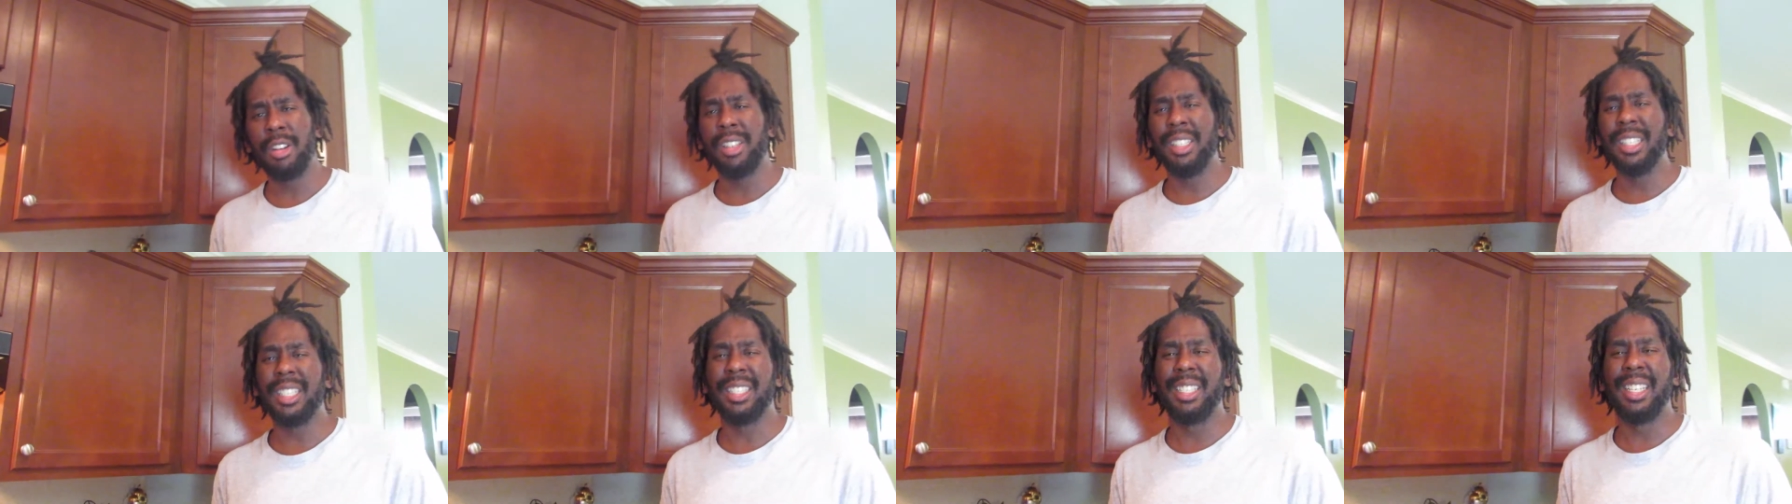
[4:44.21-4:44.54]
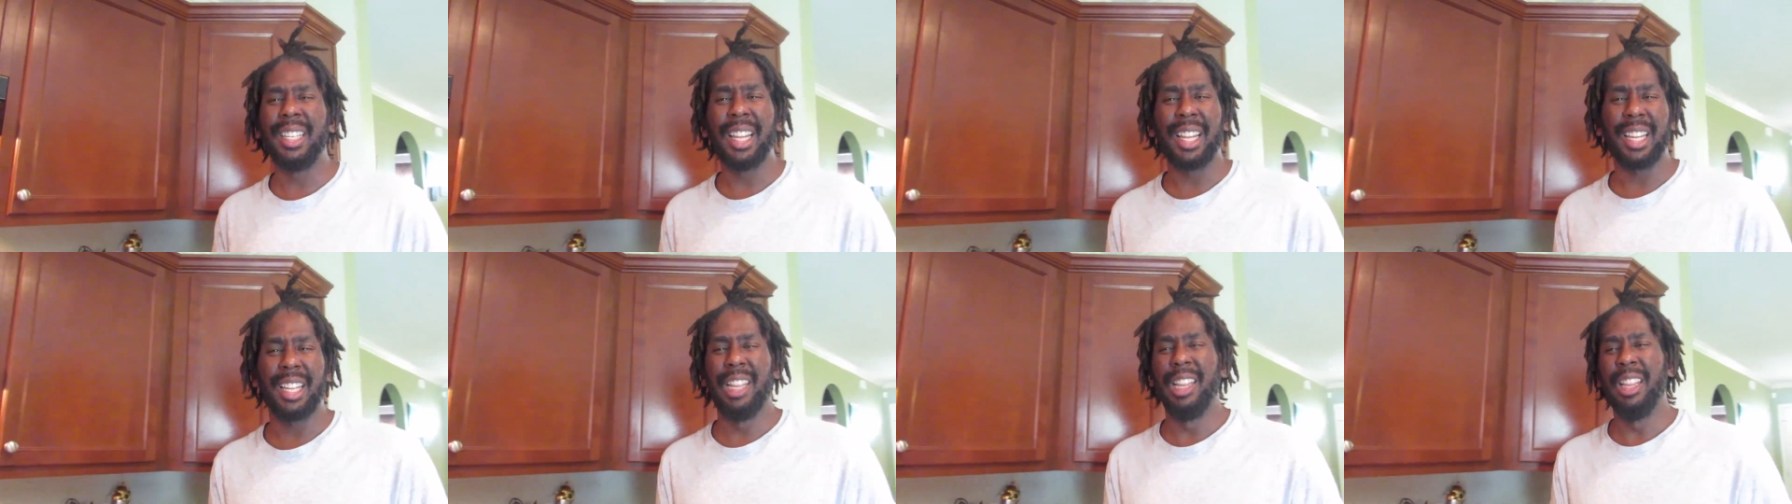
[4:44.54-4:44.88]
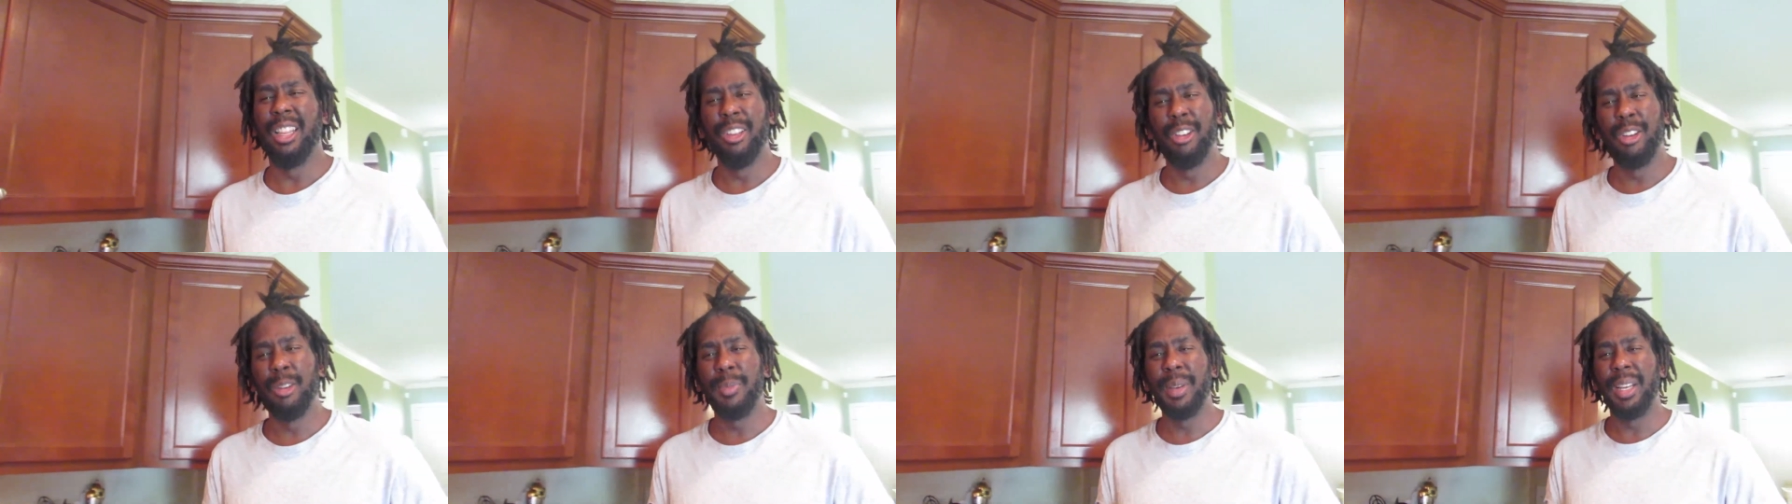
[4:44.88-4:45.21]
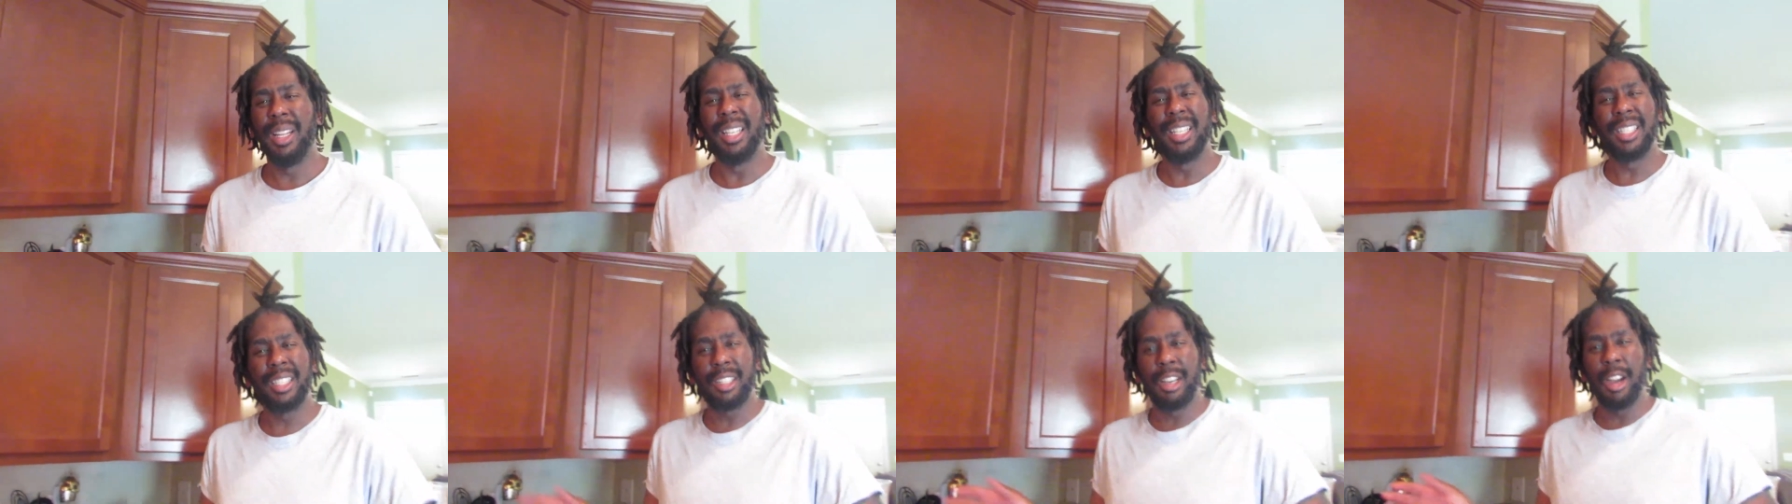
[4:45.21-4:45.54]
You just need like a little bit, at
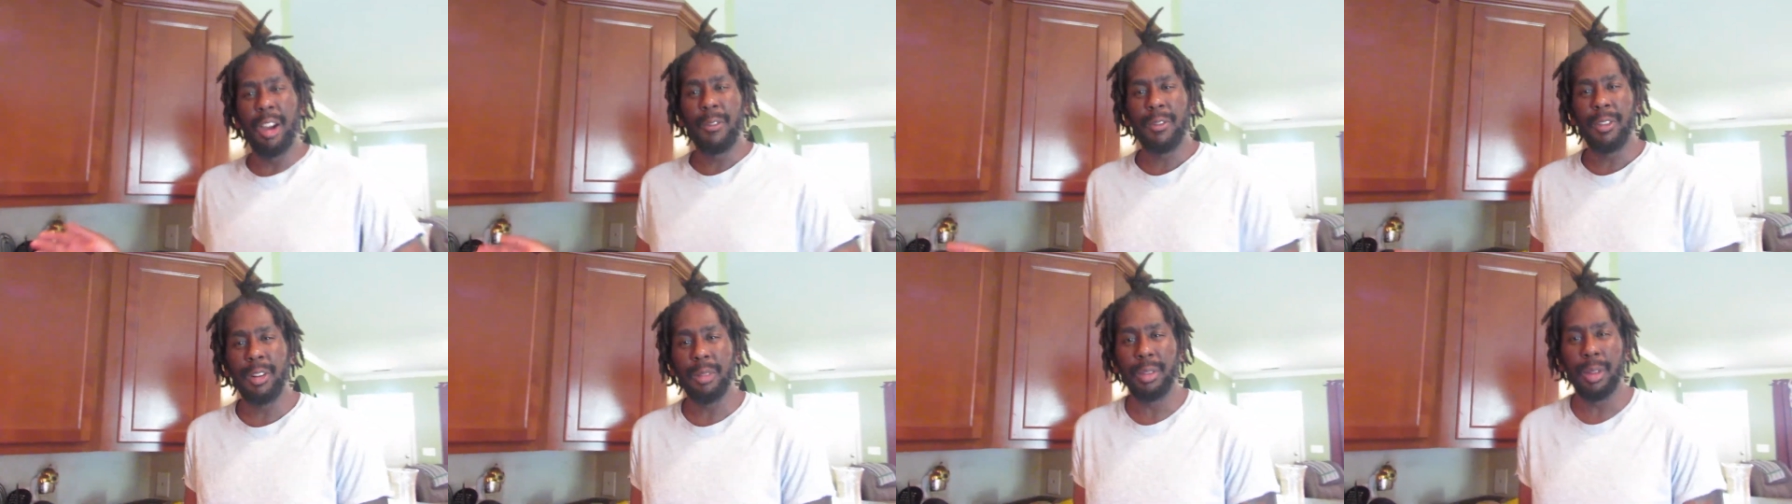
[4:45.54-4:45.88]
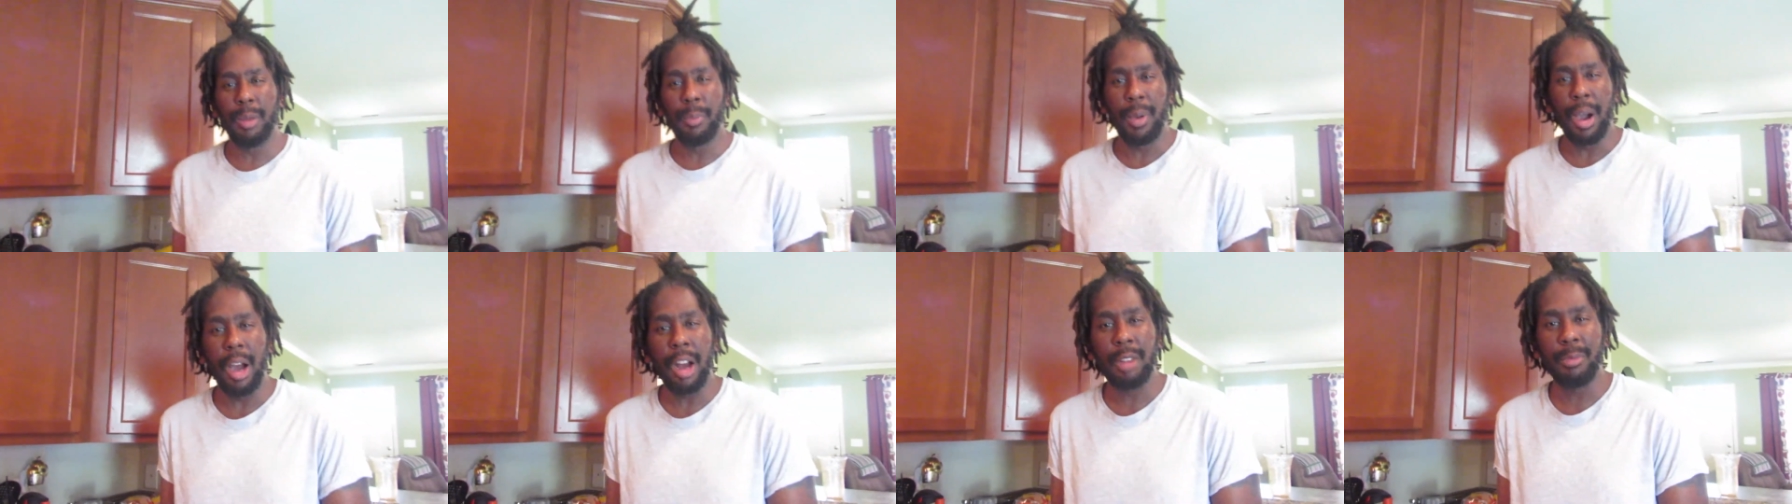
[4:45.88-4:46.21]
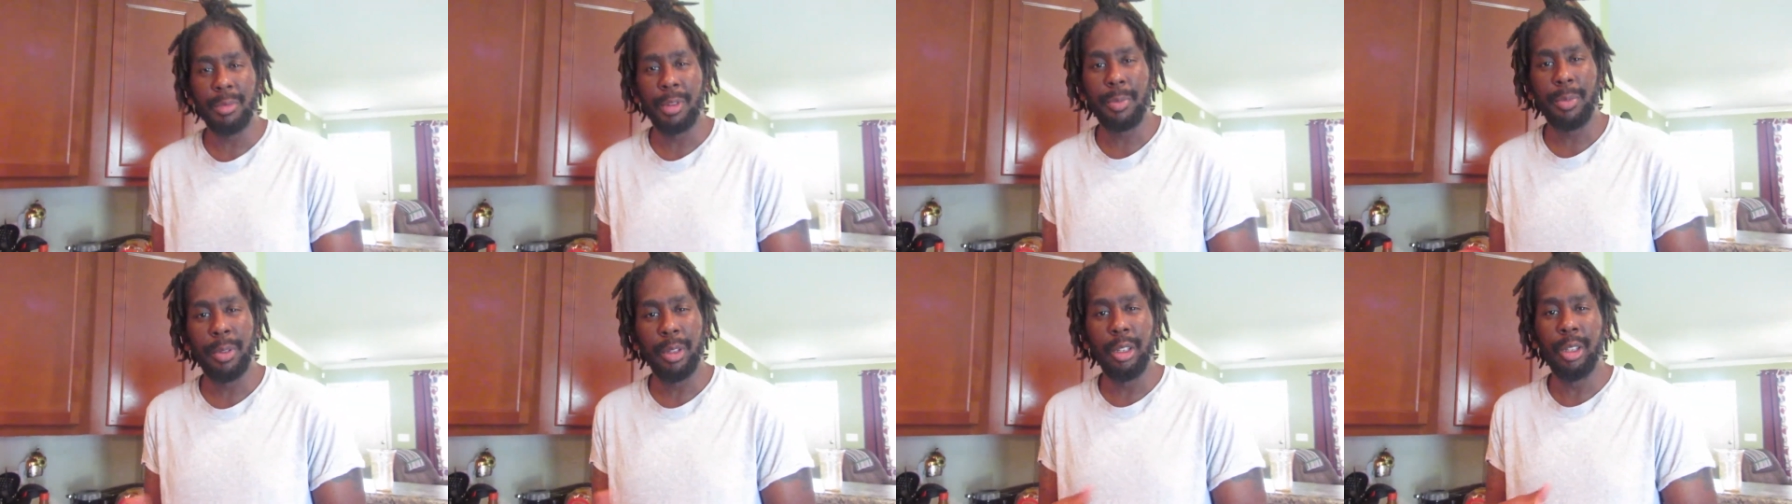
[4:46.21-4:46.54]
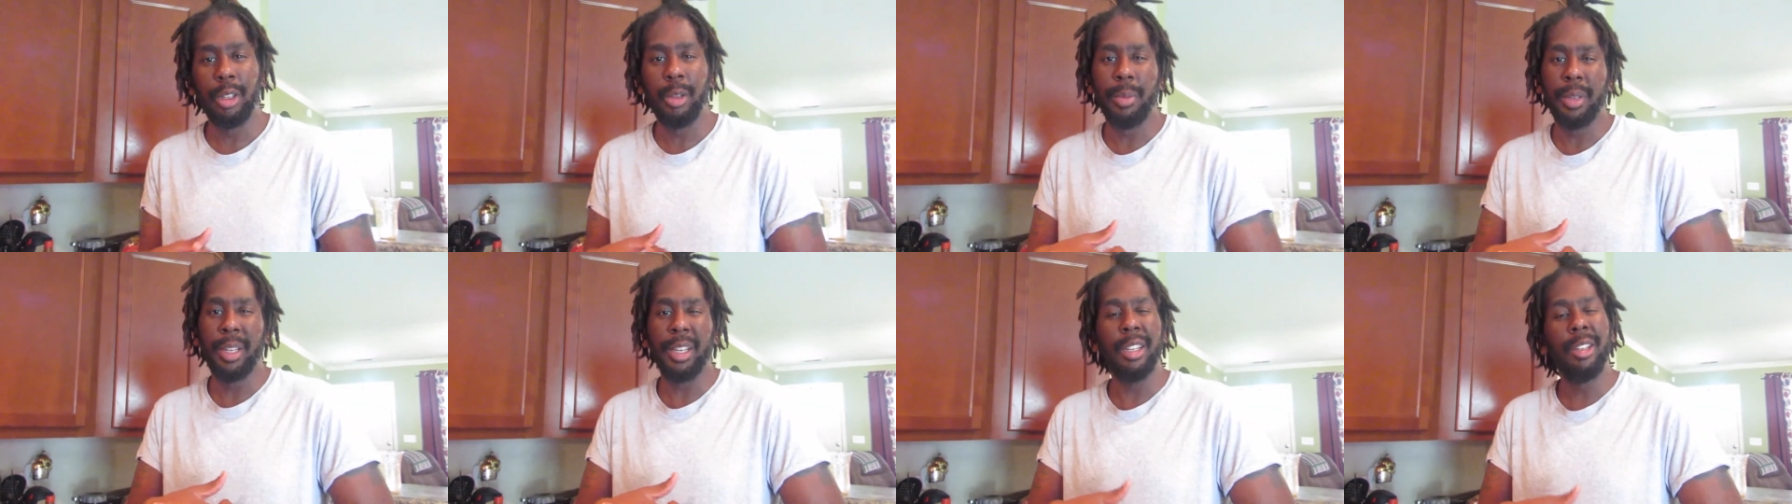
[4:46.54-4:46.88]
least cover up the bottom up a
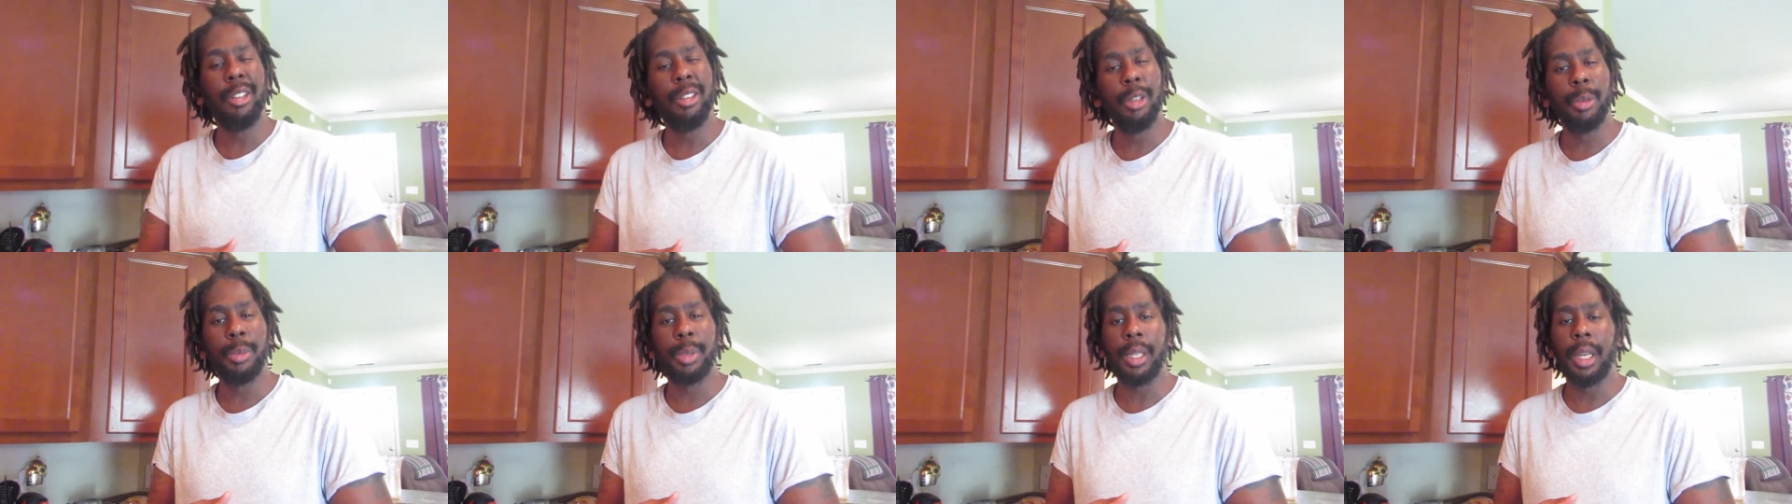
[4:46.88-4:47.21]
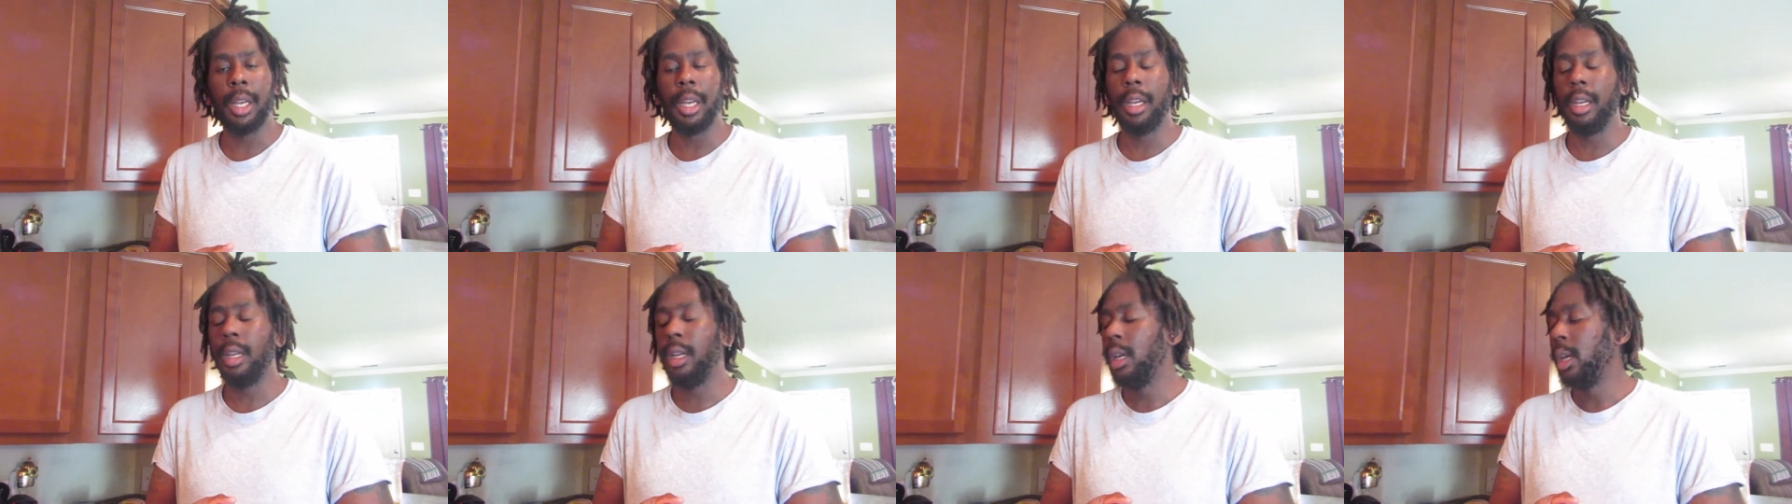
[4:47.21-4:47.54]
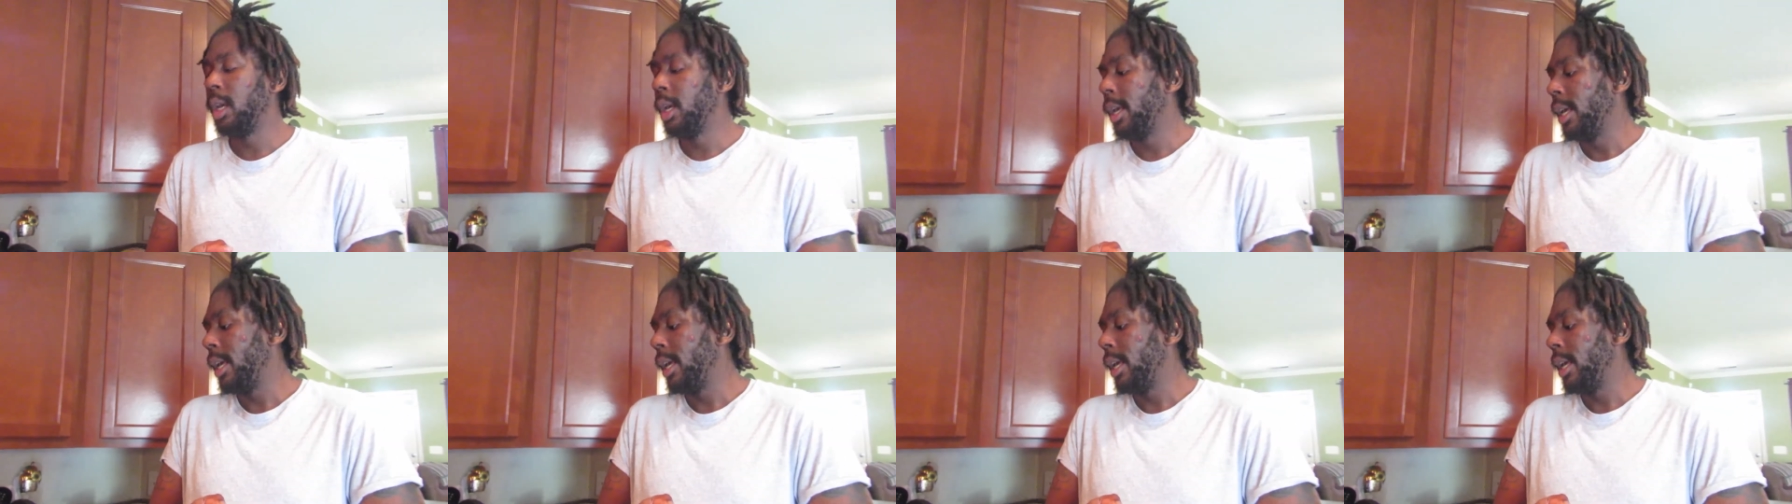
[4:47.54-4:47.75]
little bit, you know what I'm saying?